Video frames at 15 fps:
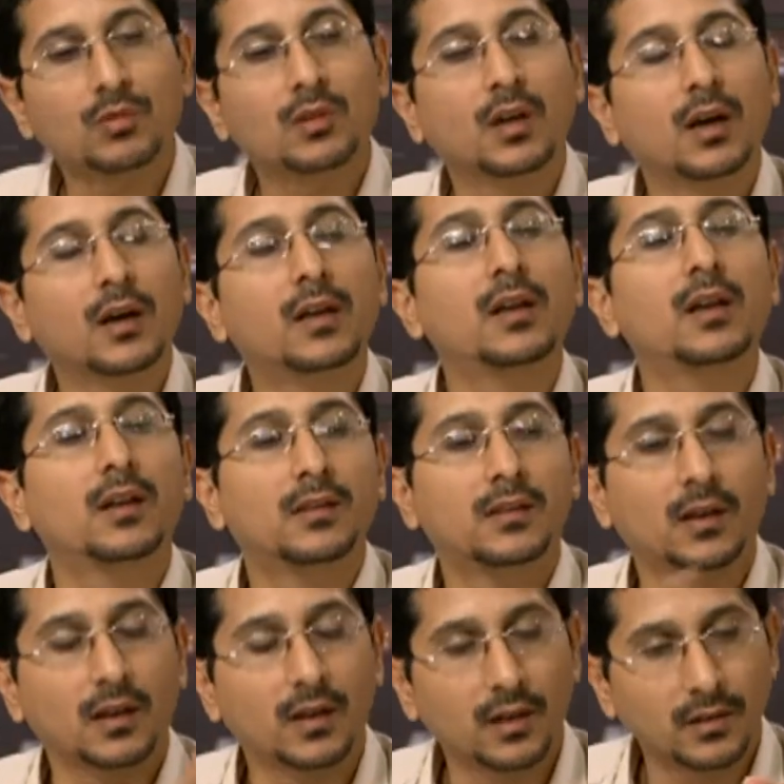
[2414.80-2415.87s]
Can you invent
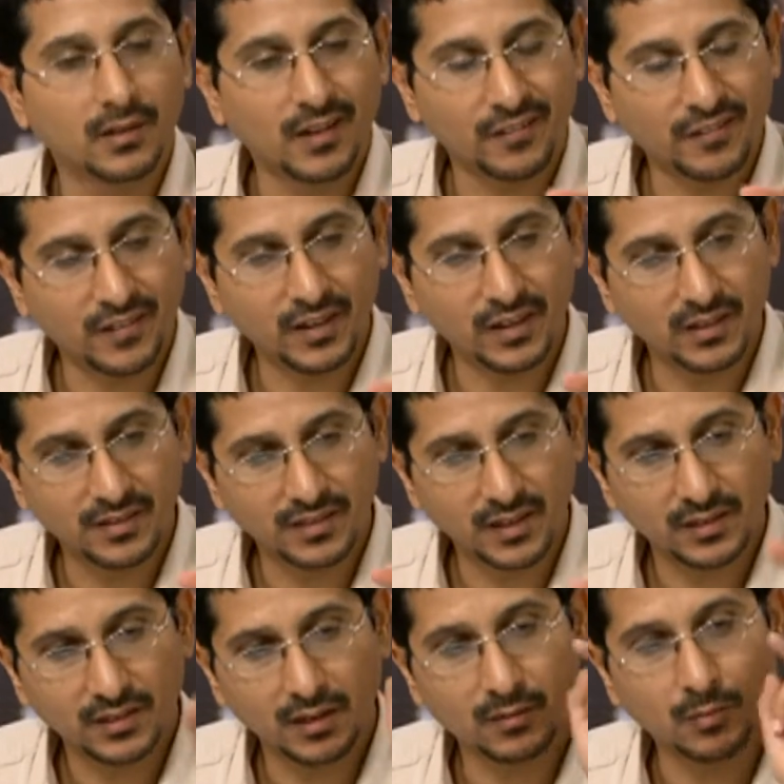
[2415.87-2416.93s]
for me a
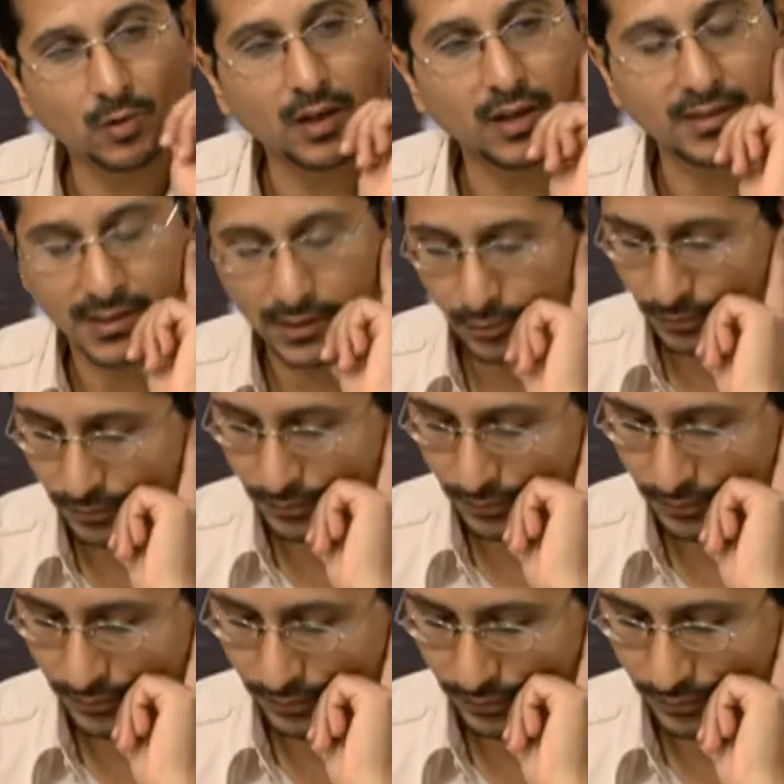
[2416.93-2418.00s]
certain
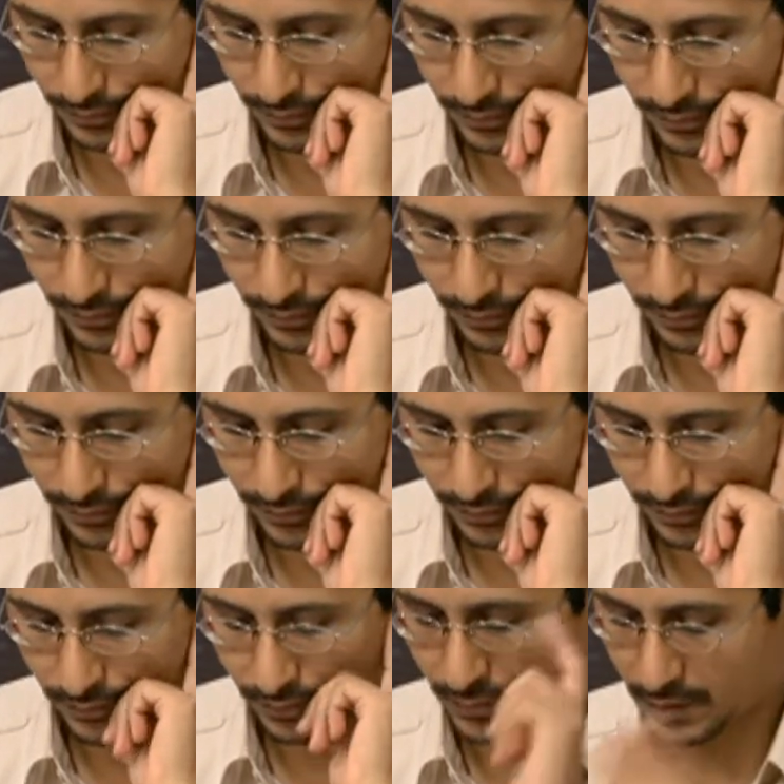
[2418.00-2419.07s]
exercise to
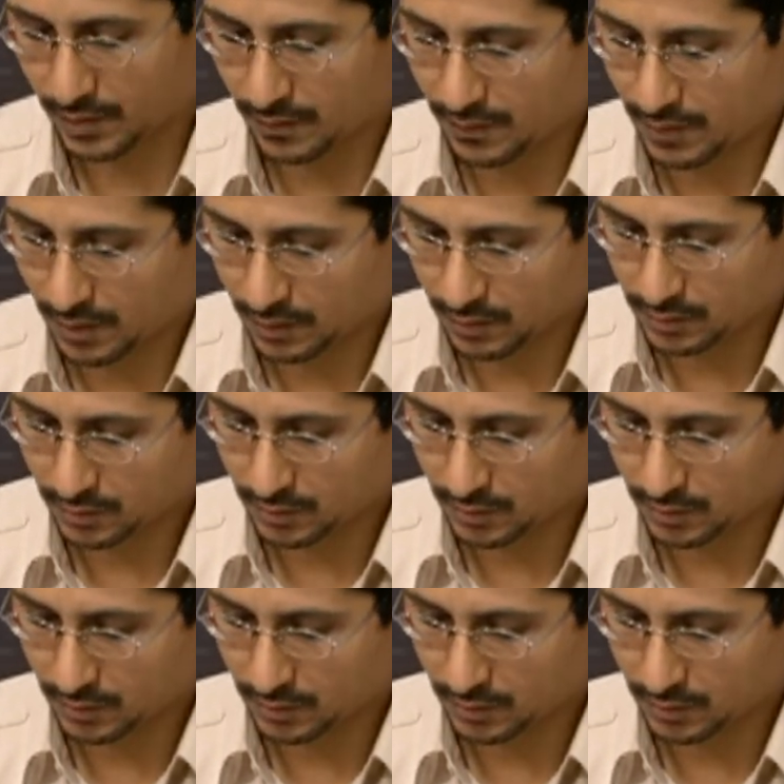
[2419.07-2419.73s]
exercise specifically